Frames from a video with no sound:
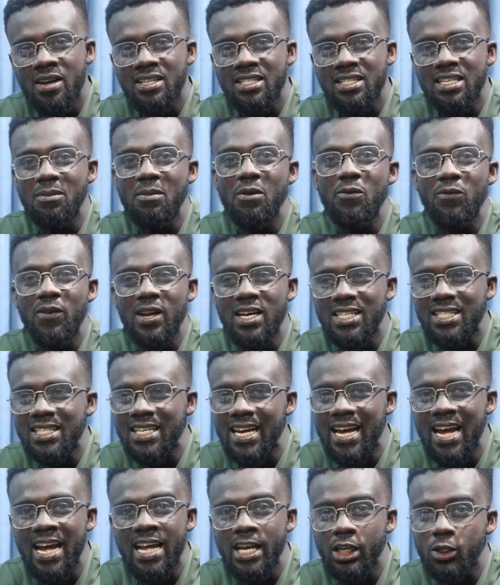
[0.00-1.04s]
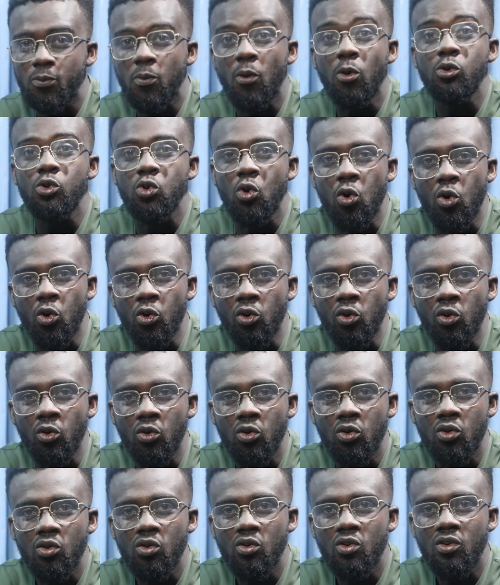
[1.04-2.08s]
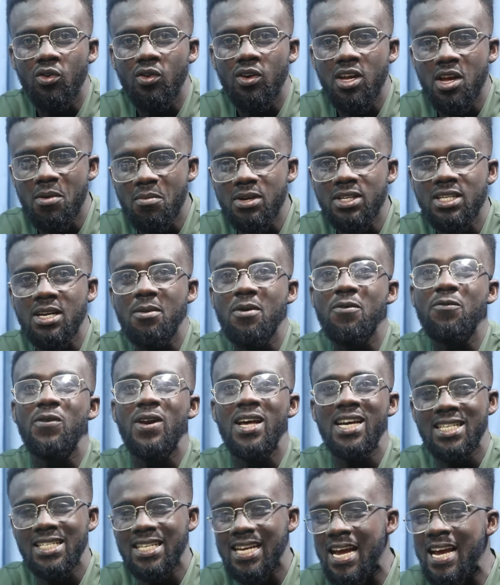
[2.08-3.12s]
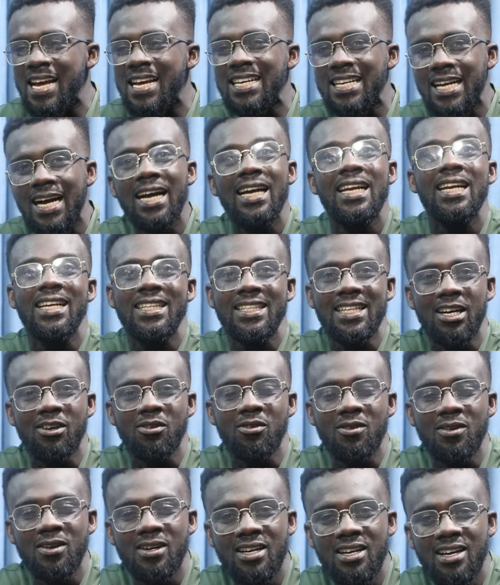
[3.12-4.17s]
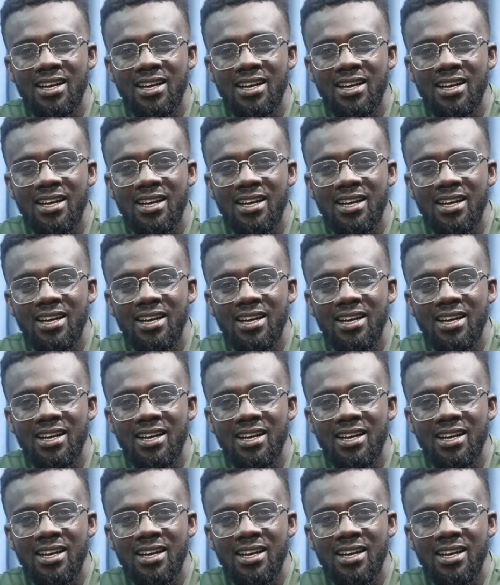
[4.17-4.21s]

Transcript: Sammy Flex say a spot on. Emma Sammy Flex and kind letter.